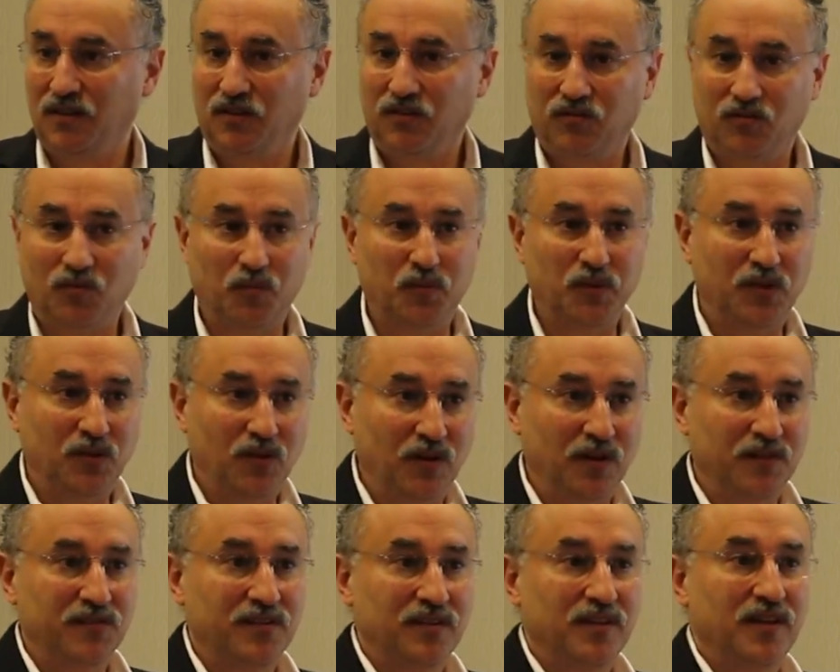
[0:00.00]
So
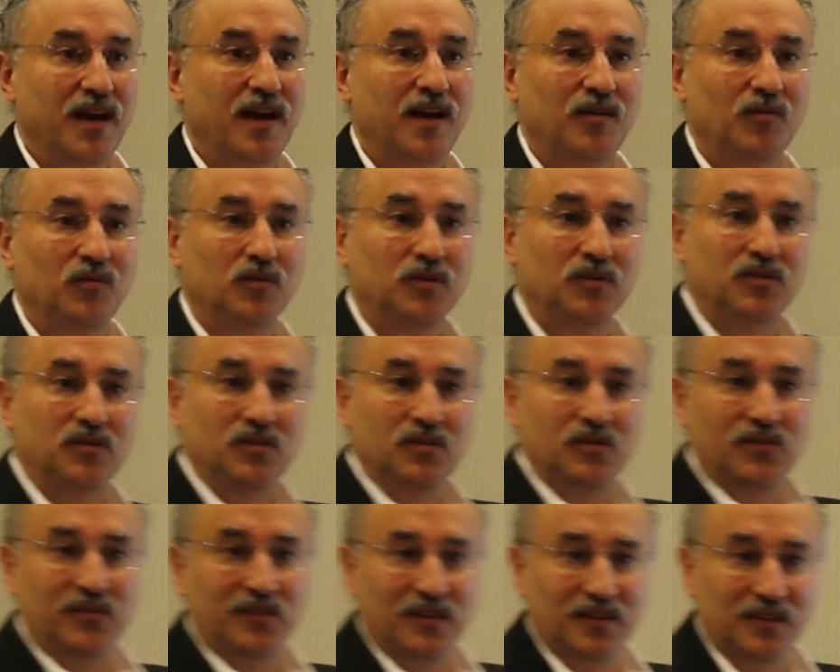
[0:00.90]
because of that, we're
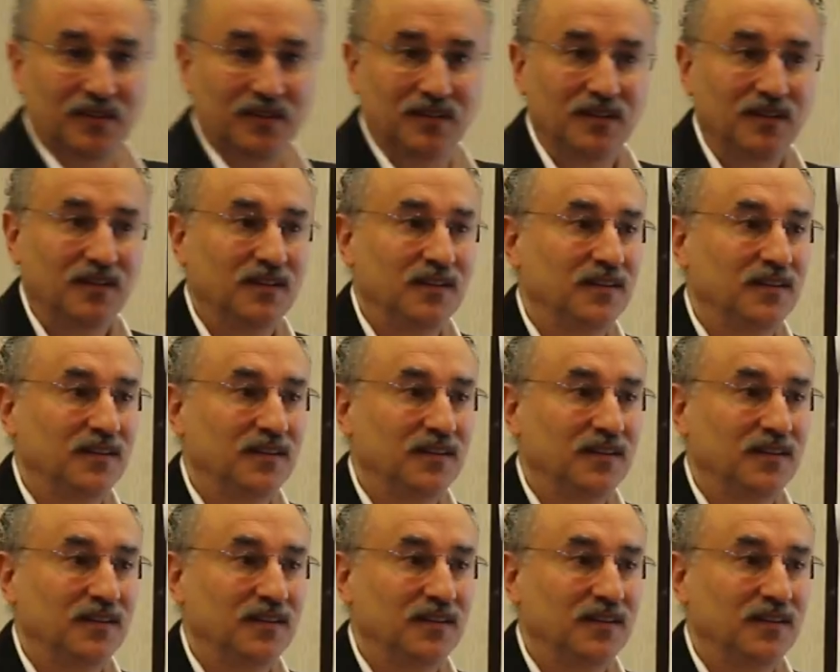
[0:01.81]
using